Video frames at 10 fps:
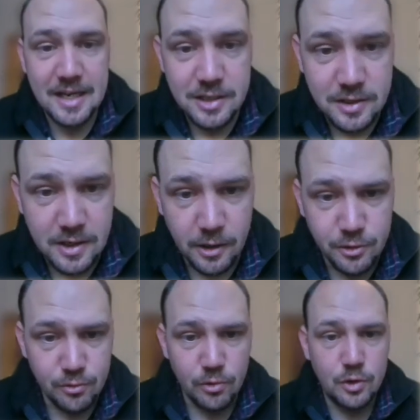and the
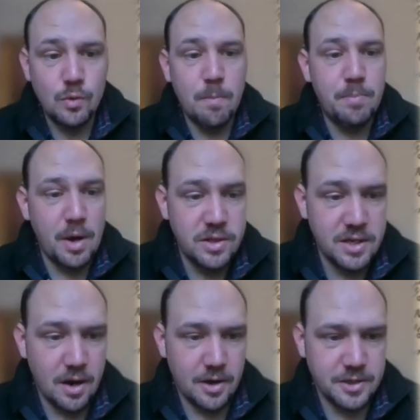coast route were
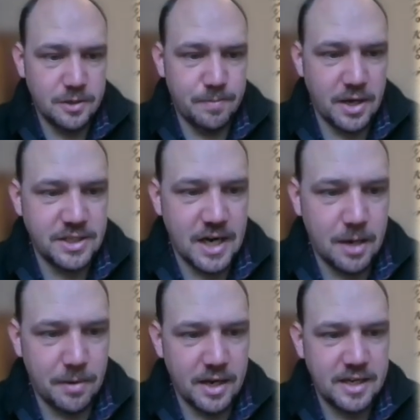both guarded by
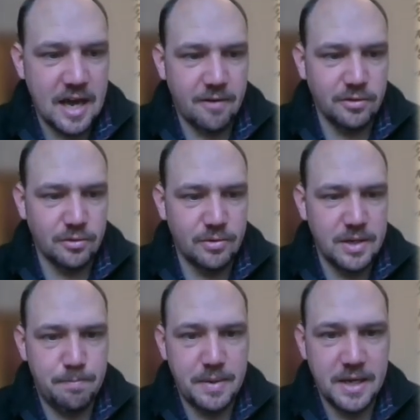Jacobite
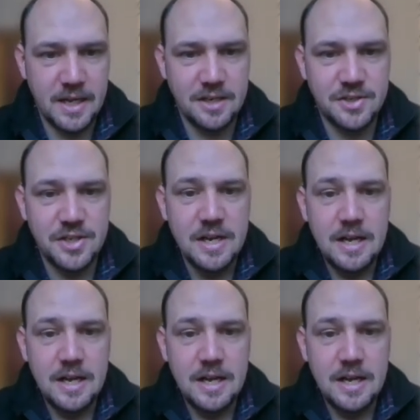cavalry pickets,